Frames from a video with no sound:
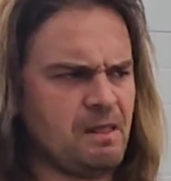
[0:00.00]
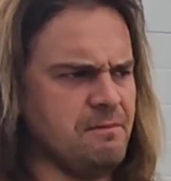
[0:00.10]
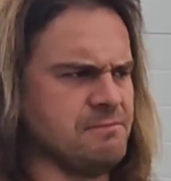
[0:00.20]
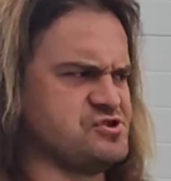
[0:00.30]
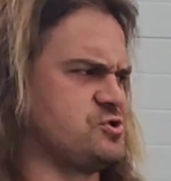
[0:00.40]

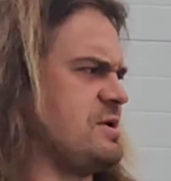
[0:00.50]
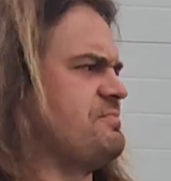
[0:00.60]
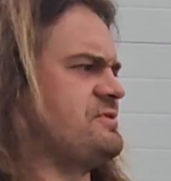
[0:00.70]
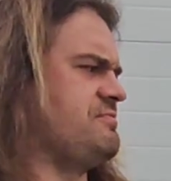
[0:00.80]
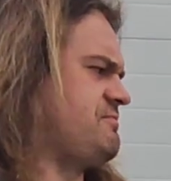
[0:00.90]

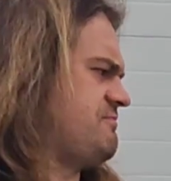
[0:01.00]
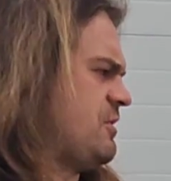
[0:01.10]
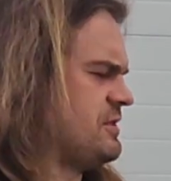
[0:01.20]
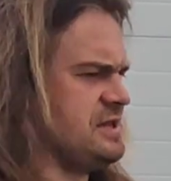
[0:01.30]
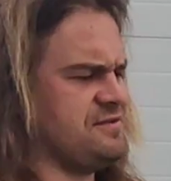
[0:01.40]
stripped, all
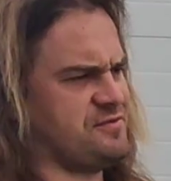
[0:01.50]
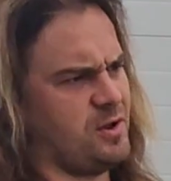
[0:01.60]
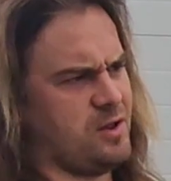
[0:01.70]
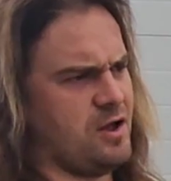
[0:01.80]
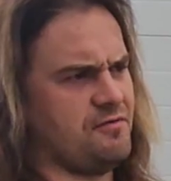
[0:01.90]
the leaves fall
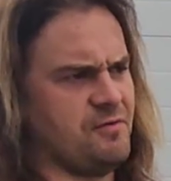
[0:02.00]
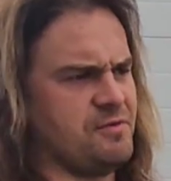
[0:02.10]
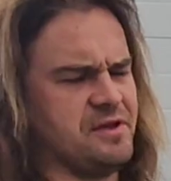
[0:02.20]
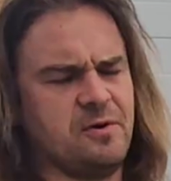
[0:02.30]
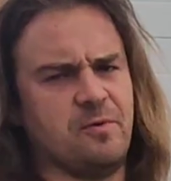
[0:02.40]
off, and
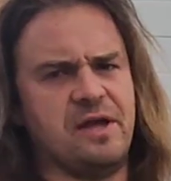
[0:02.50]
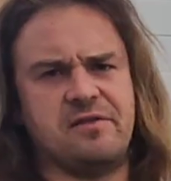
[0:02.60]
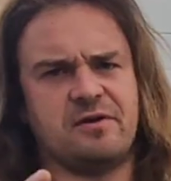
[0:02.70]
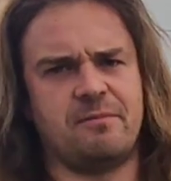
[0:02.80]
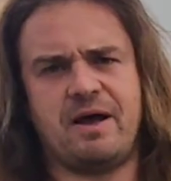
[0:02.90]
within a week
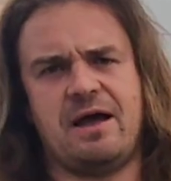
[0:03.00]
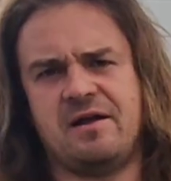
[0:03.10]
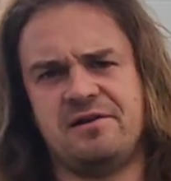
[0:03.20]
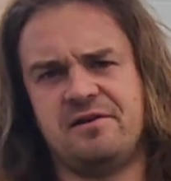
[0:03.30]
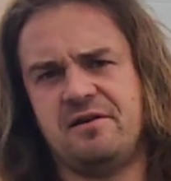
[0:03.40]
they're back
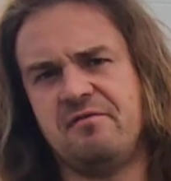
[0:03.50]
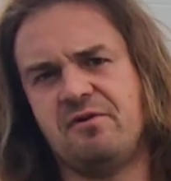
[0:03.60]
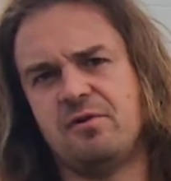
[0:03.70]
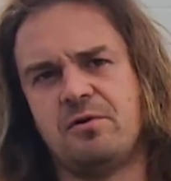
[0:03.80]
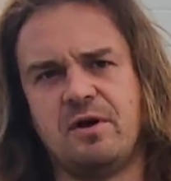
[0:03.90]
into
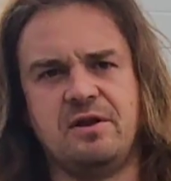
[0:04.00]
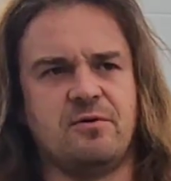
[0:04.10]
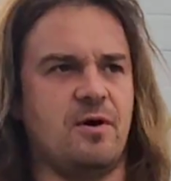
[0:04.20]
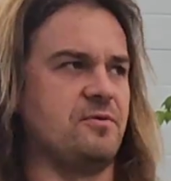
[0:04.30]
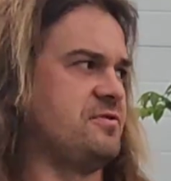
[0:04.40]
full green
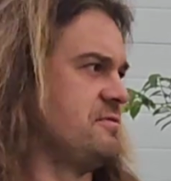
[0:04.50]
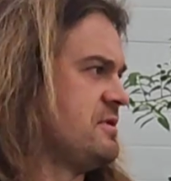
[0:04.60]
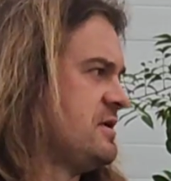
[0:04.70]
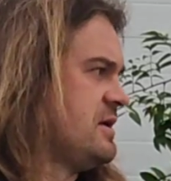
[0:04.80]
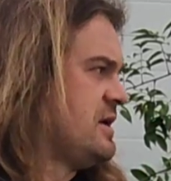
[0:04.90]
growth.
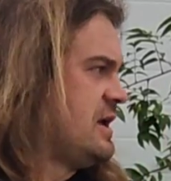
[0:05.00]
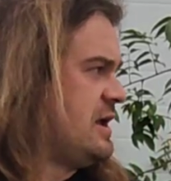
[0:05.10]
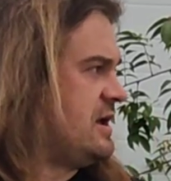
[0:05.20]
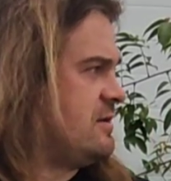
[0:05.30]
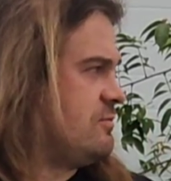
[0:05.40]

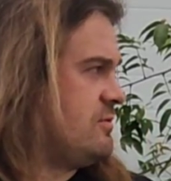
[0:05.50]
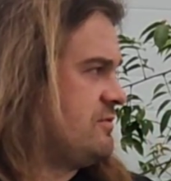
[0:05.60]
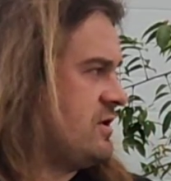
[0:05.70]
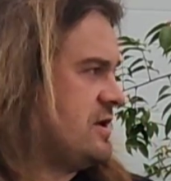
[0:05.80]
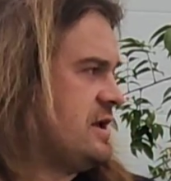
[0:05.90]
And we've
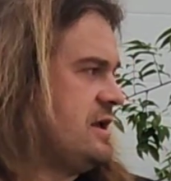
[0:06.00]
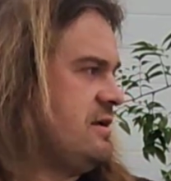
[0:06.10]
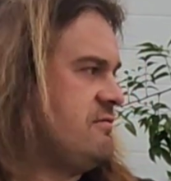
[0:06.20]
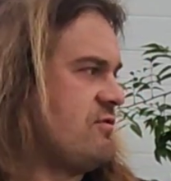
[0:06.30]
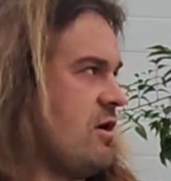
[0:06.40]
got a
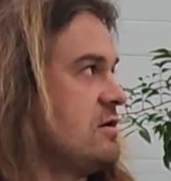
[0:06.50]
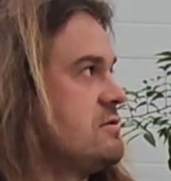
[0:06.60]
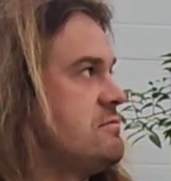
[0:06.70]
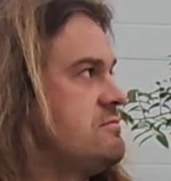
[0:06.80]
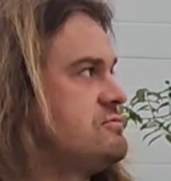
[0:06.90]

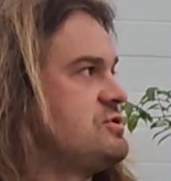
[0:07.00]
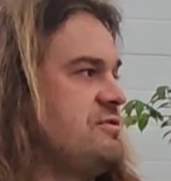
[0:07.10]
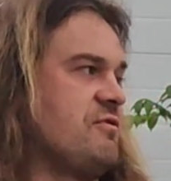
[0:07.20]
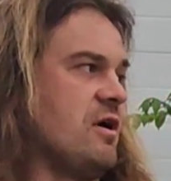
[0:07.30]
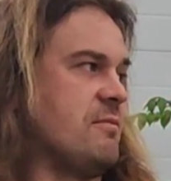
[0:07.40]
tree
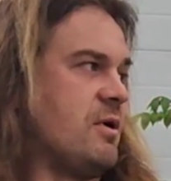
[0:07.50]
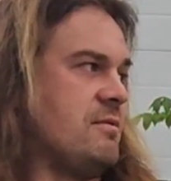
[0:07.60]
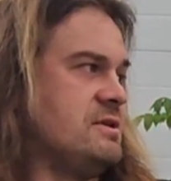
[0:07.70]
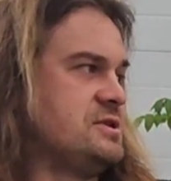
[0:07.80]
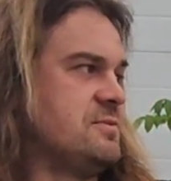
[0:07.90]
frog
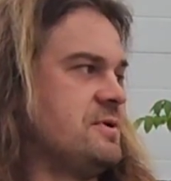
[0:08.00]
probably chirping